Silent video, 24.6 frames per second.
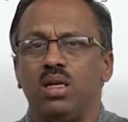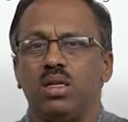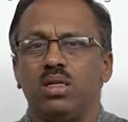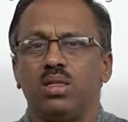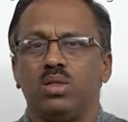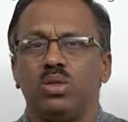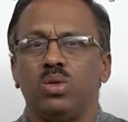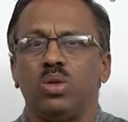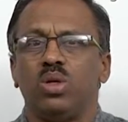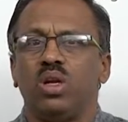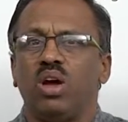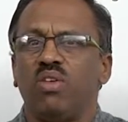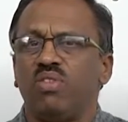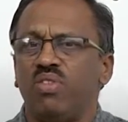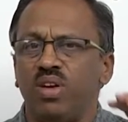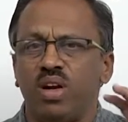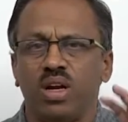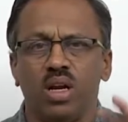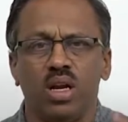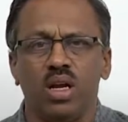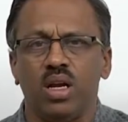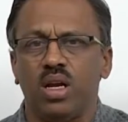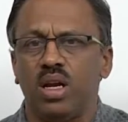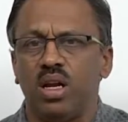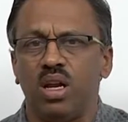so
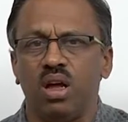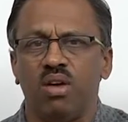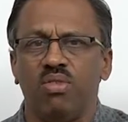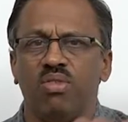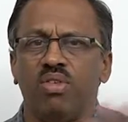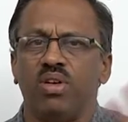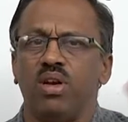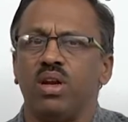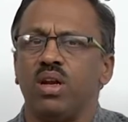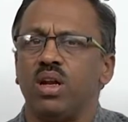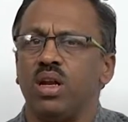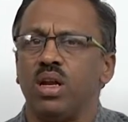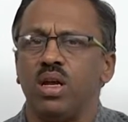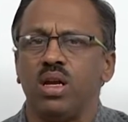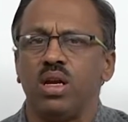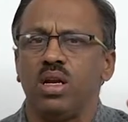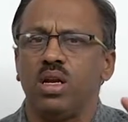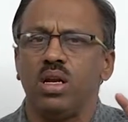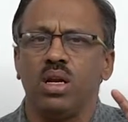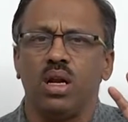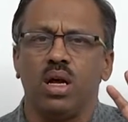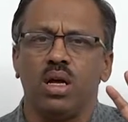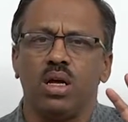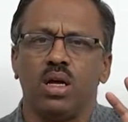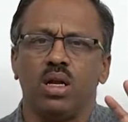definitely it
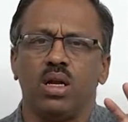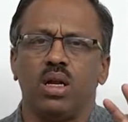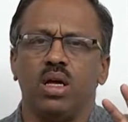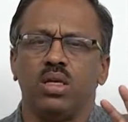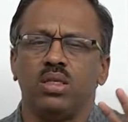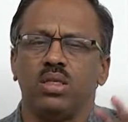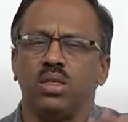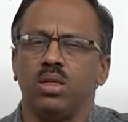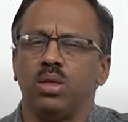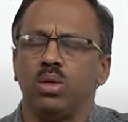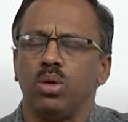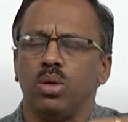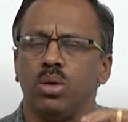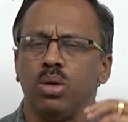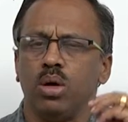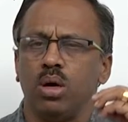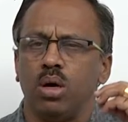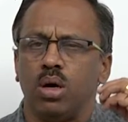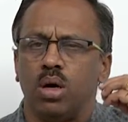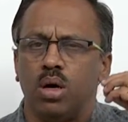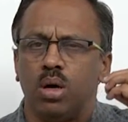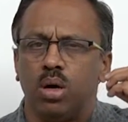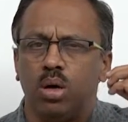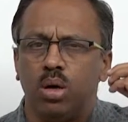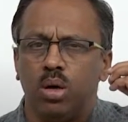doesn't
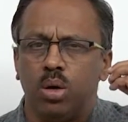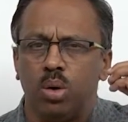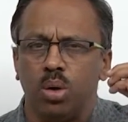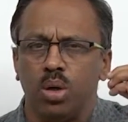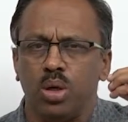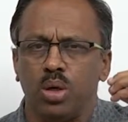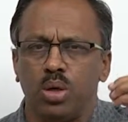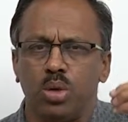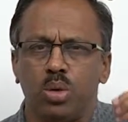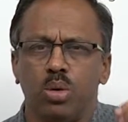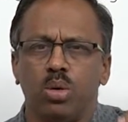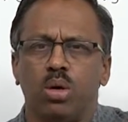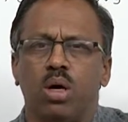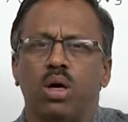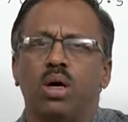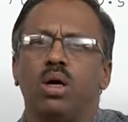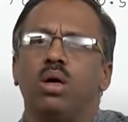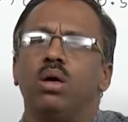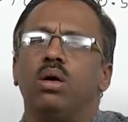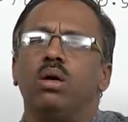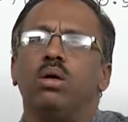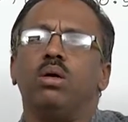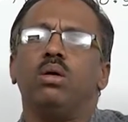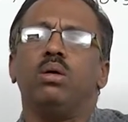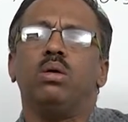going to
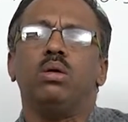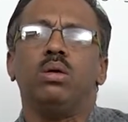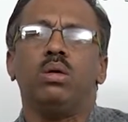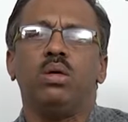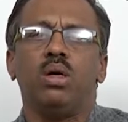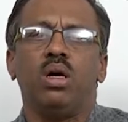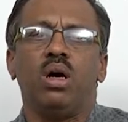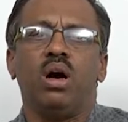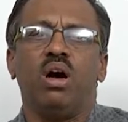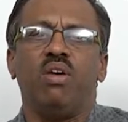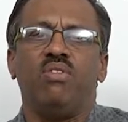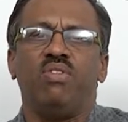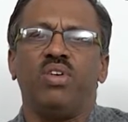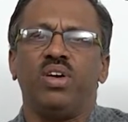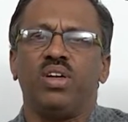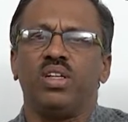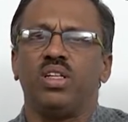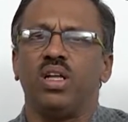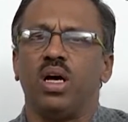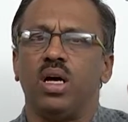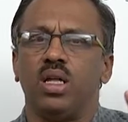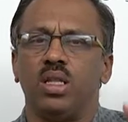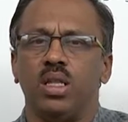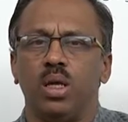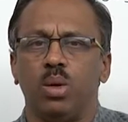affect
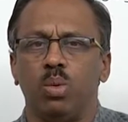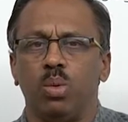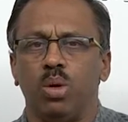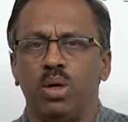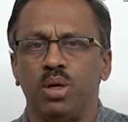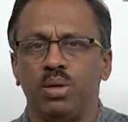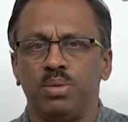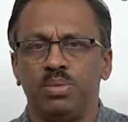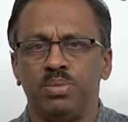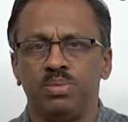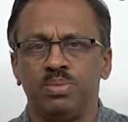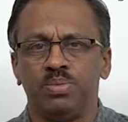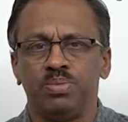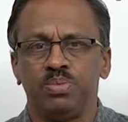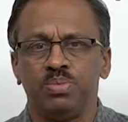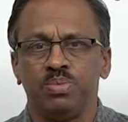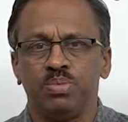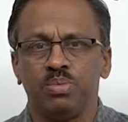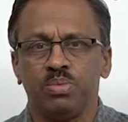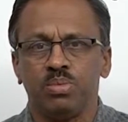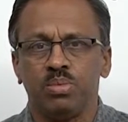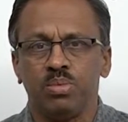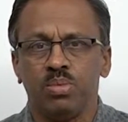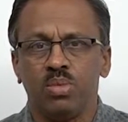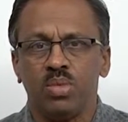the other one.
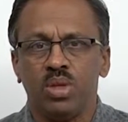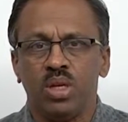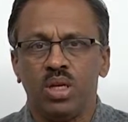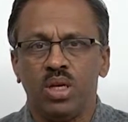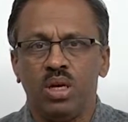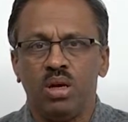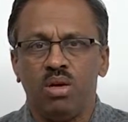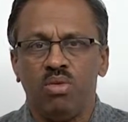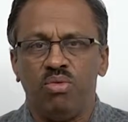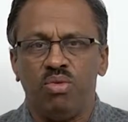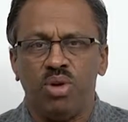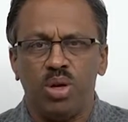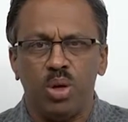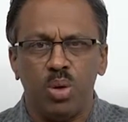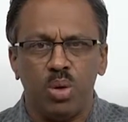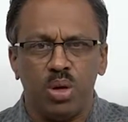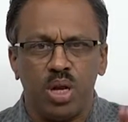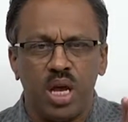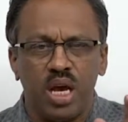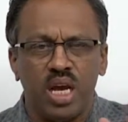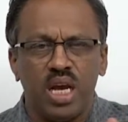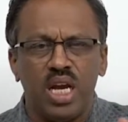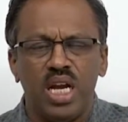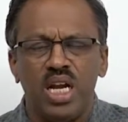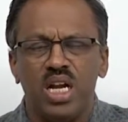When you
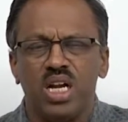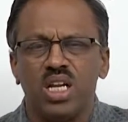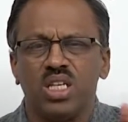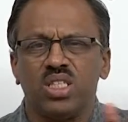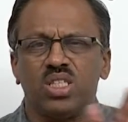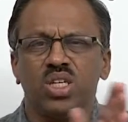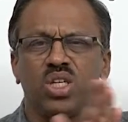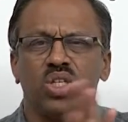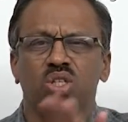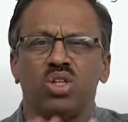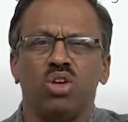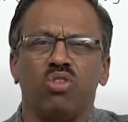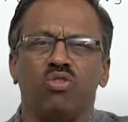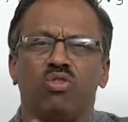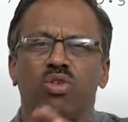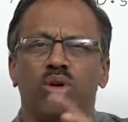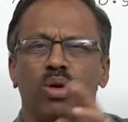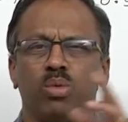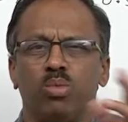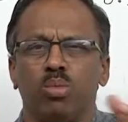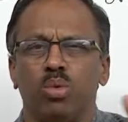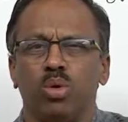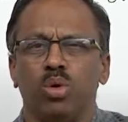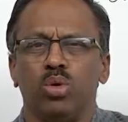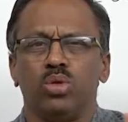take intersection for
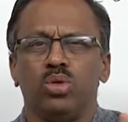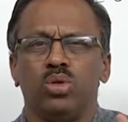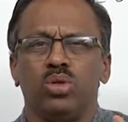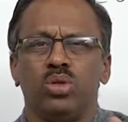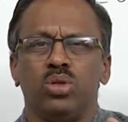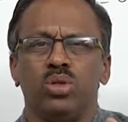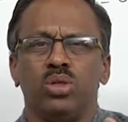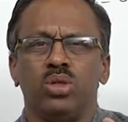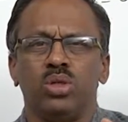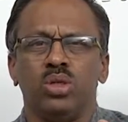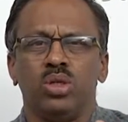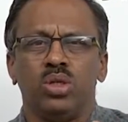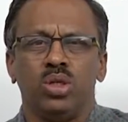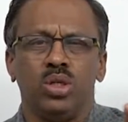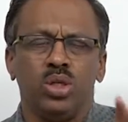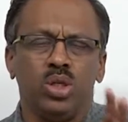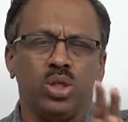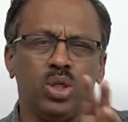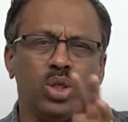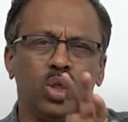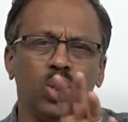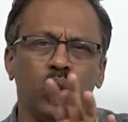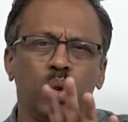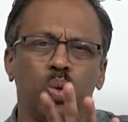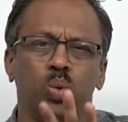both,
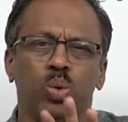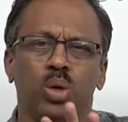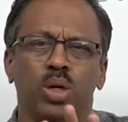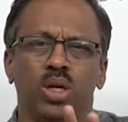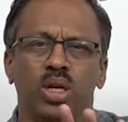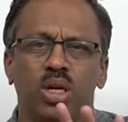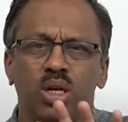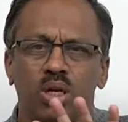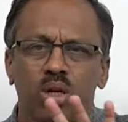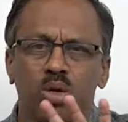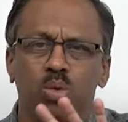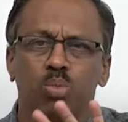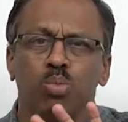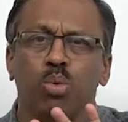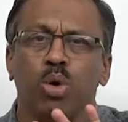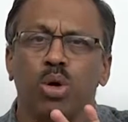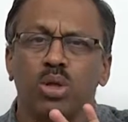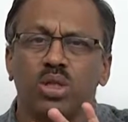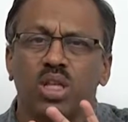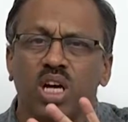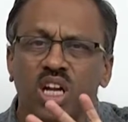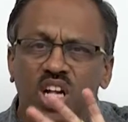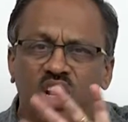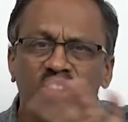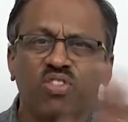you will,
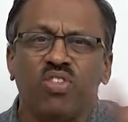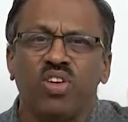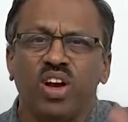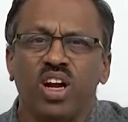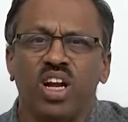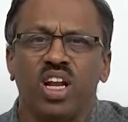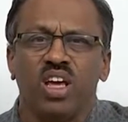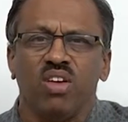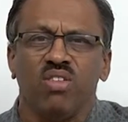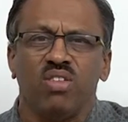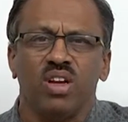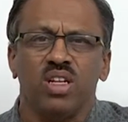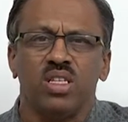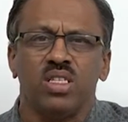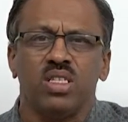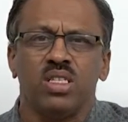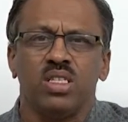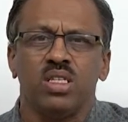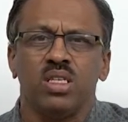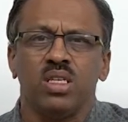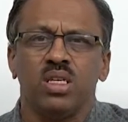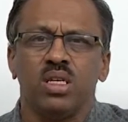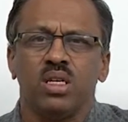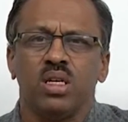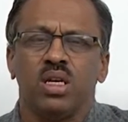both are different
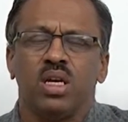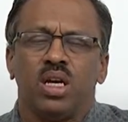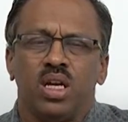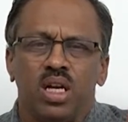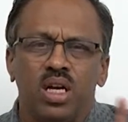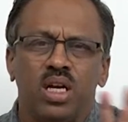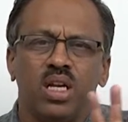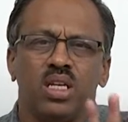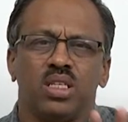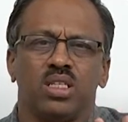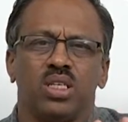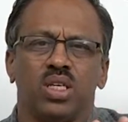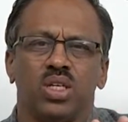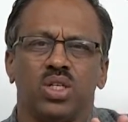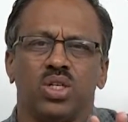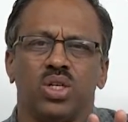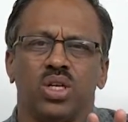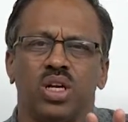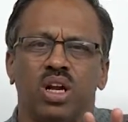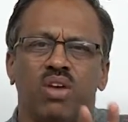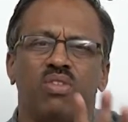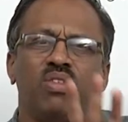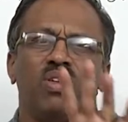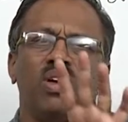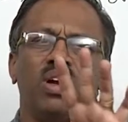events,
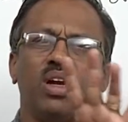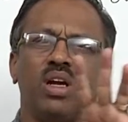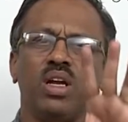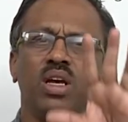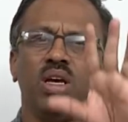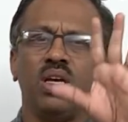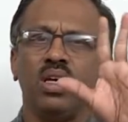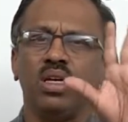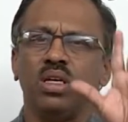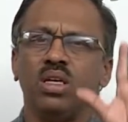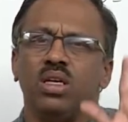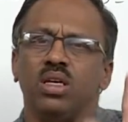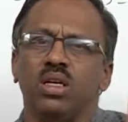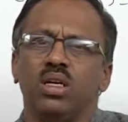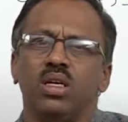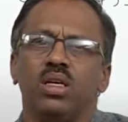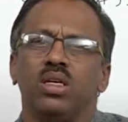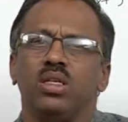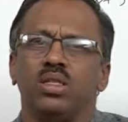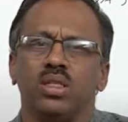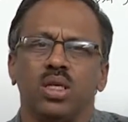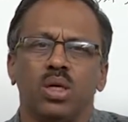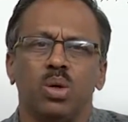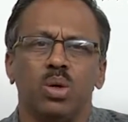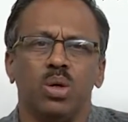intersection definitely
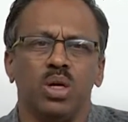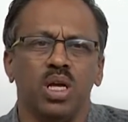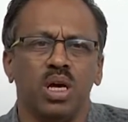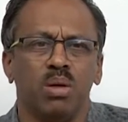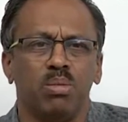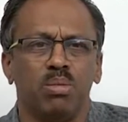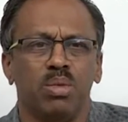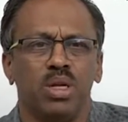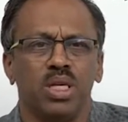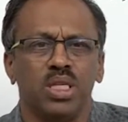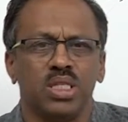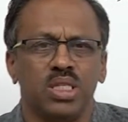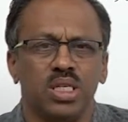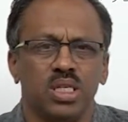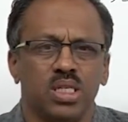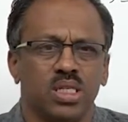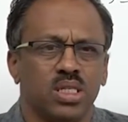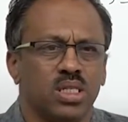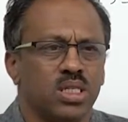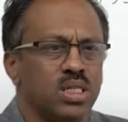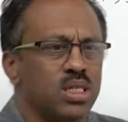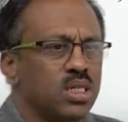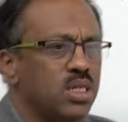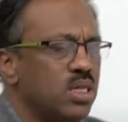is equal to empty set.